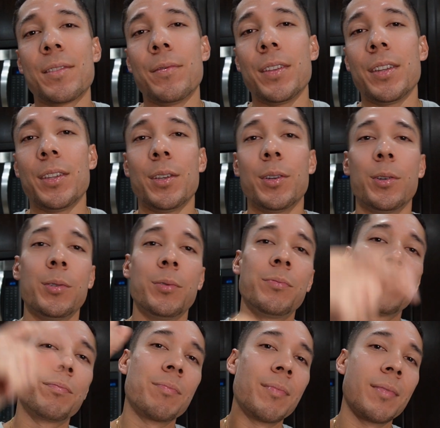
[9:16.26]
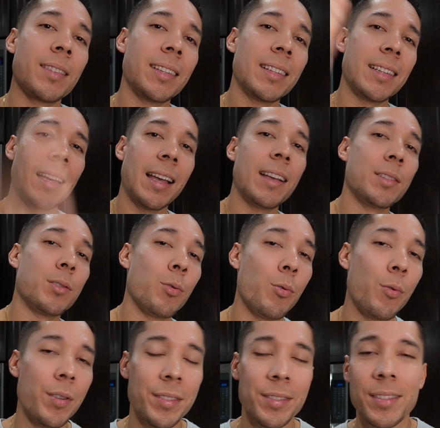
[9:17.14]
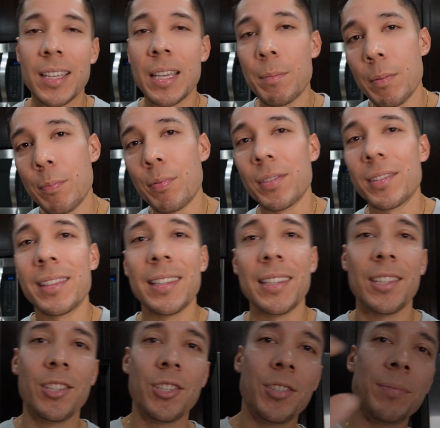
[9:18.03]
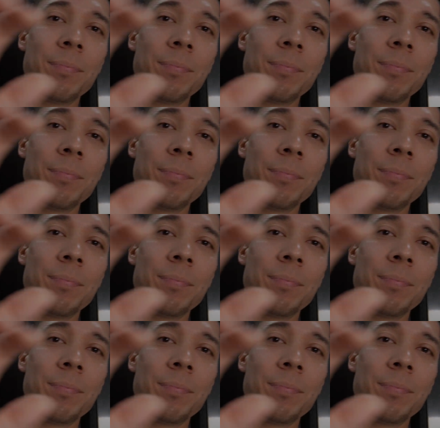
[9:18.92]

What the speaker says: video. As always, keep it prestige.